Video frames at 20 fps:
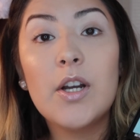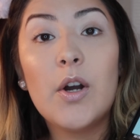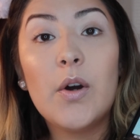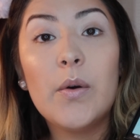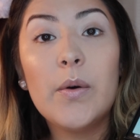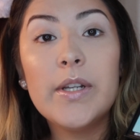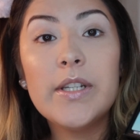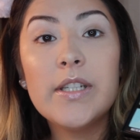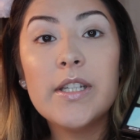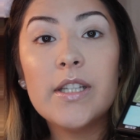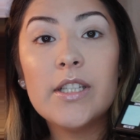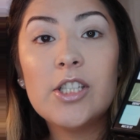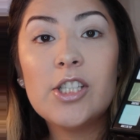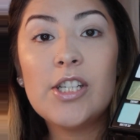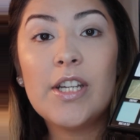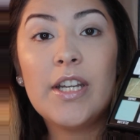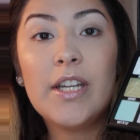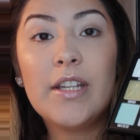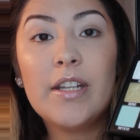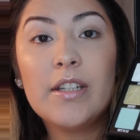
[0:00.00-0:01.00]
go into the
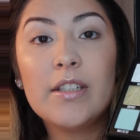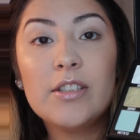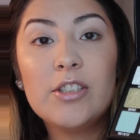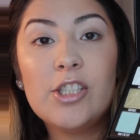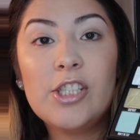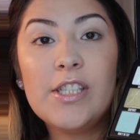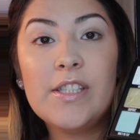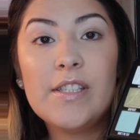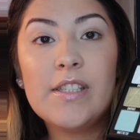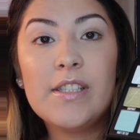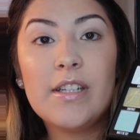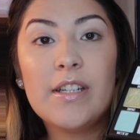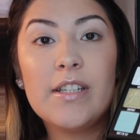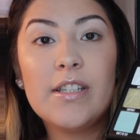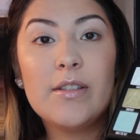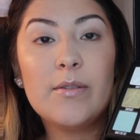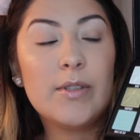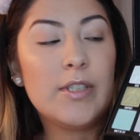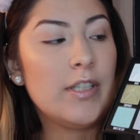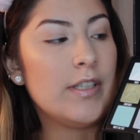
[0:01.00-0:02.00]
shade Cheese
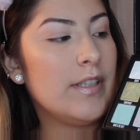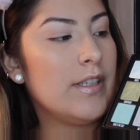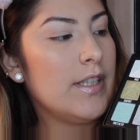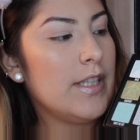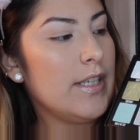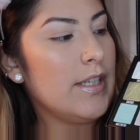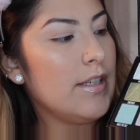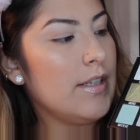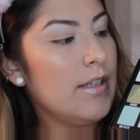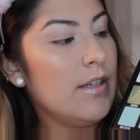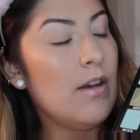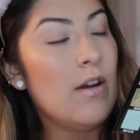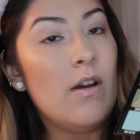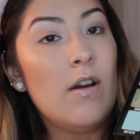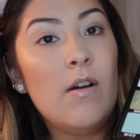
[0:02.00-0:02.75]
Dust, which is this